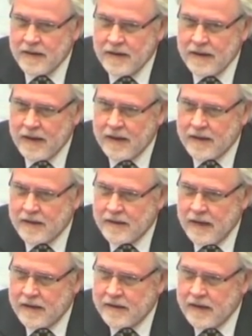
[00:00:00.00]
And
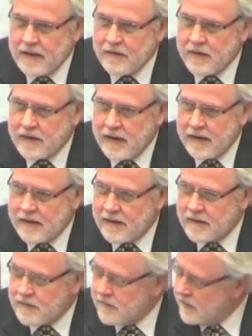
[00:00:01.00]
at the end of the day,
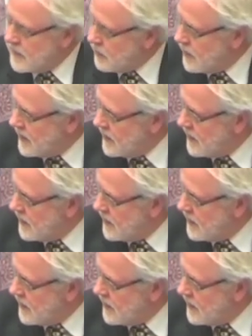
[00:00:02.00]
and with 1 year